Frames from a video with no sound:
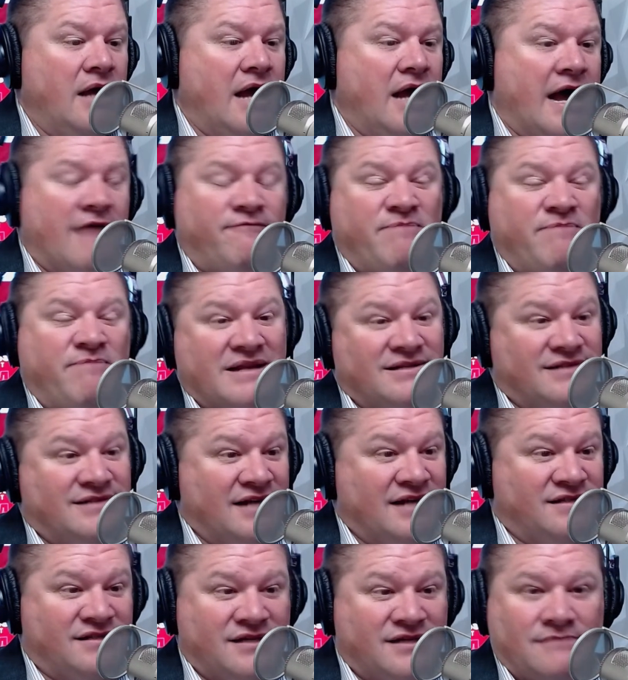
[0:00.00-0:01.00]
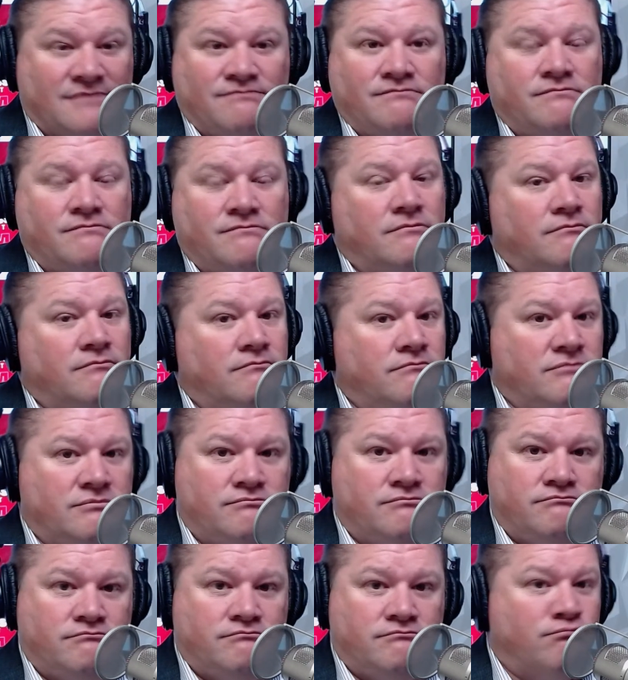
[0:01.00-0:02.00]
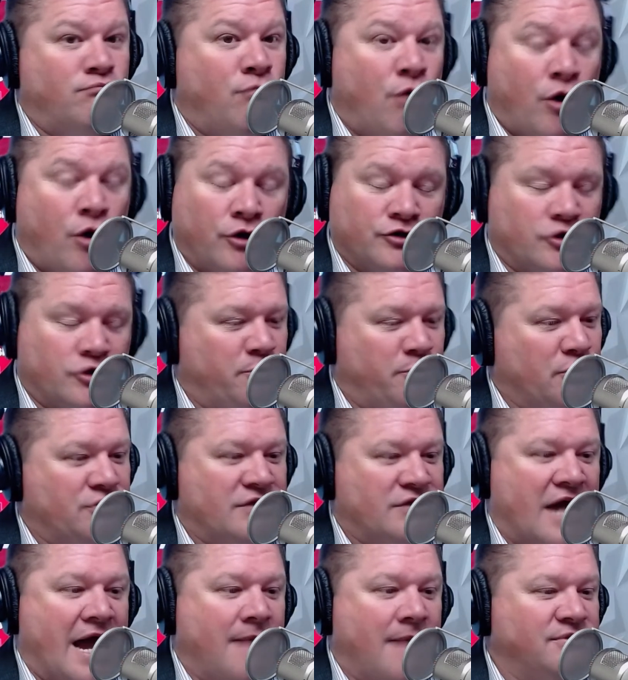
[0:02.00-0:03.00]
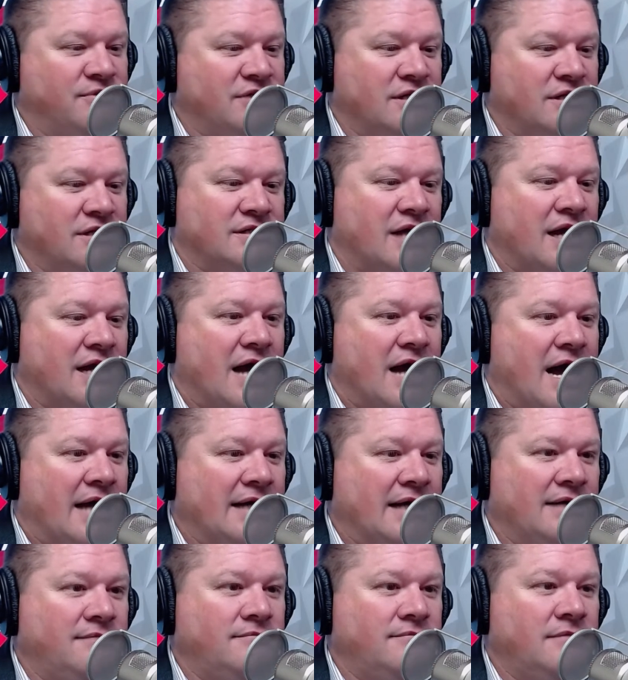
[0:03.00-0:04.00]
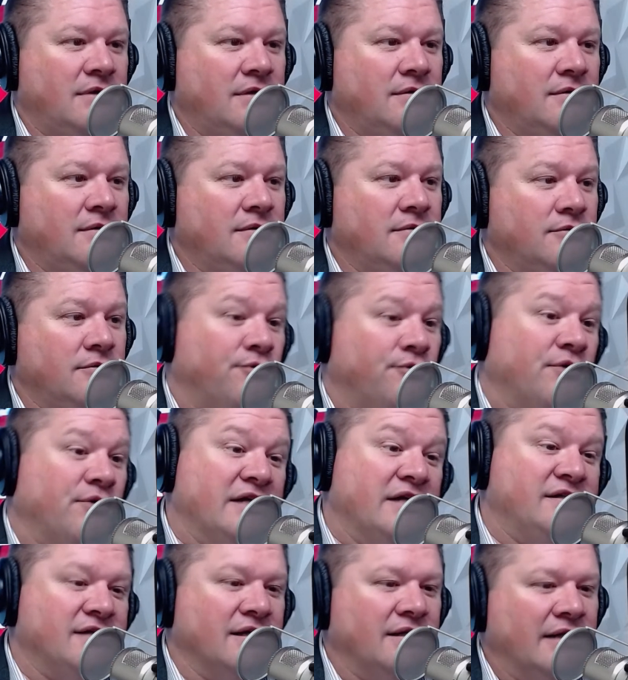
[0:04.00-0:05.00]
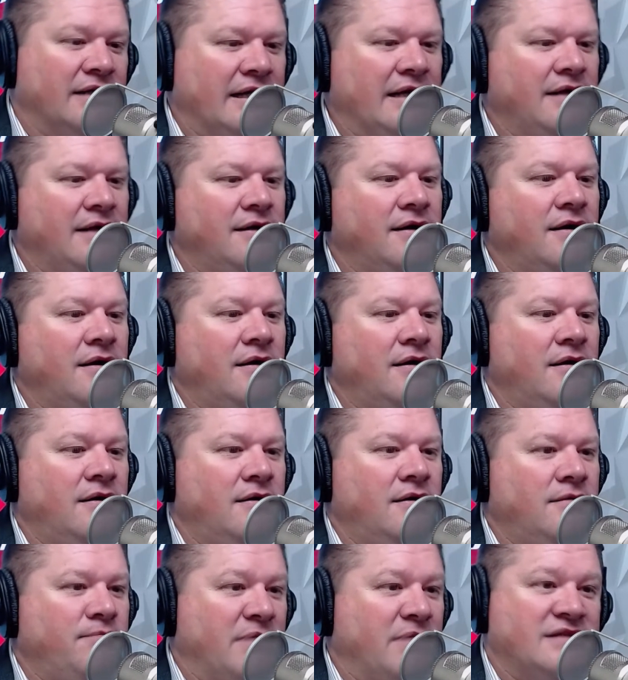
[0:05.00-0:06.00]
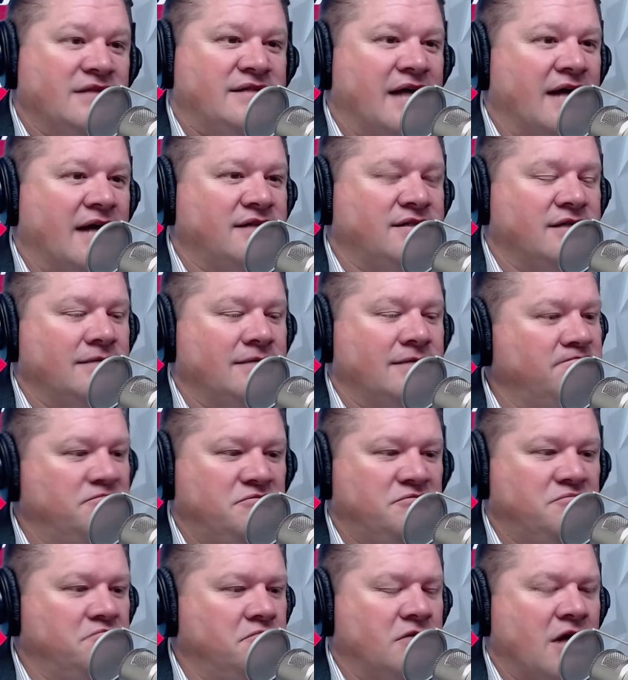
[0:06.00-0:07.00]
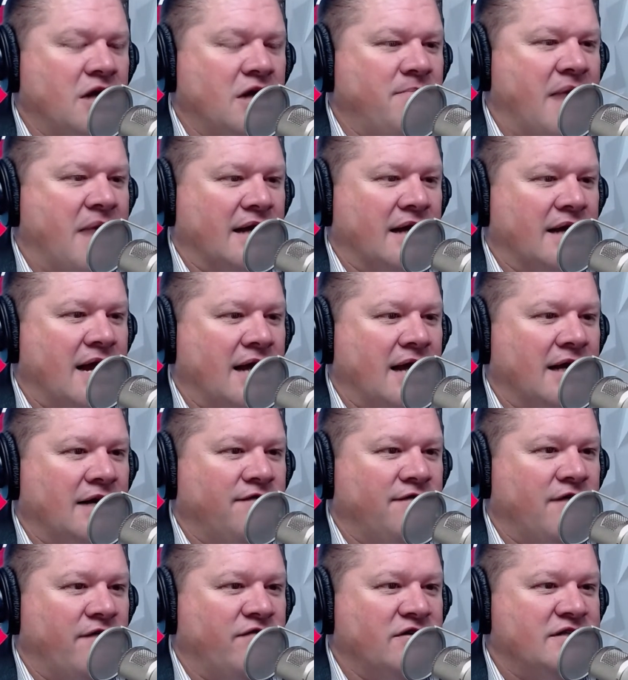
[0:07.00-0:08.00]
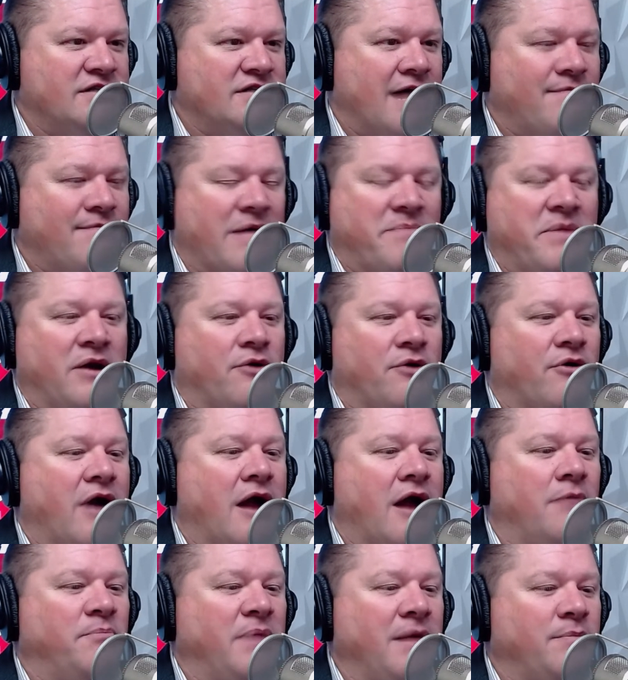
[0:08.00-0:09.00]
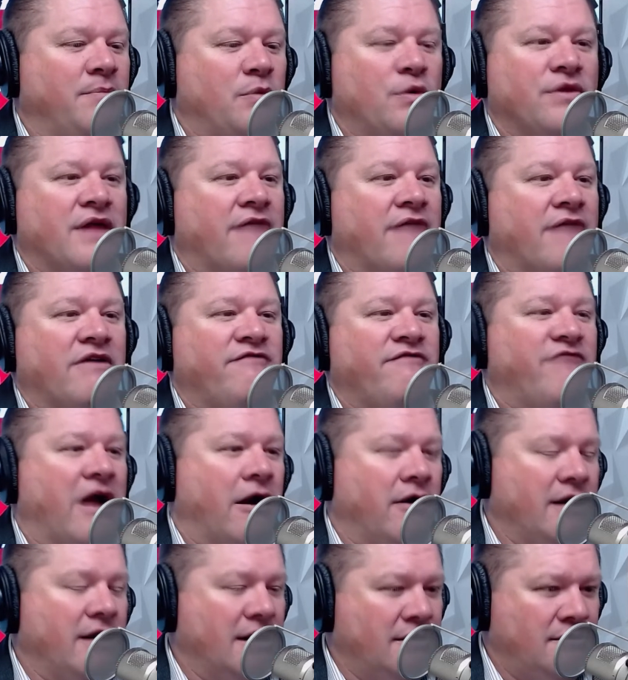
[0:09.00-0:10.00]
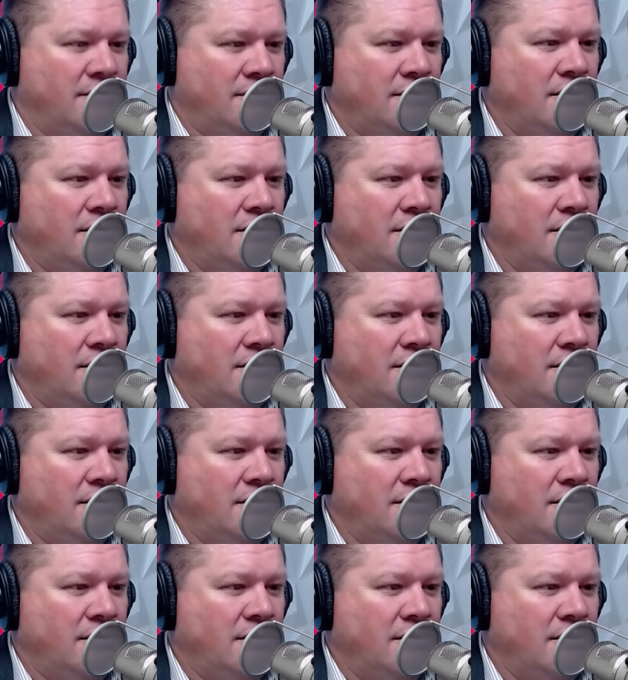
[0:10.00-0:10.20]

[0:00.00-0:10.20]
I've been tested multiple times since I got it. Recently, been tested, come back negative every time. I've been around people with every variant